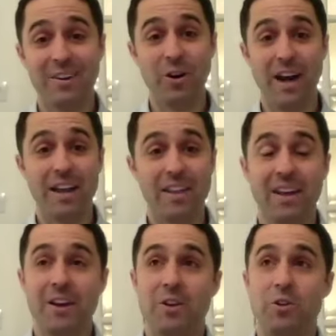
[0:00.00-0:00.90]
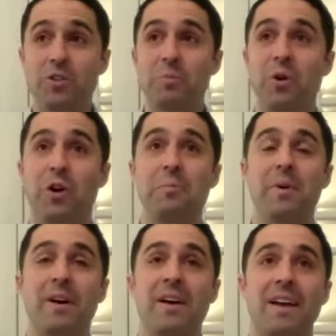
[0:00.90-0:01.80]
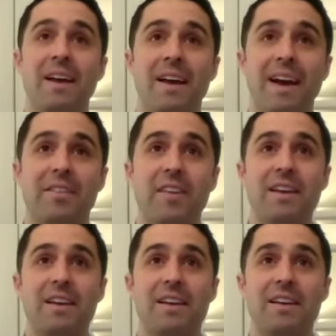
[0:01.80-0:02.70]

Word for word: No, I you're spot on, but I think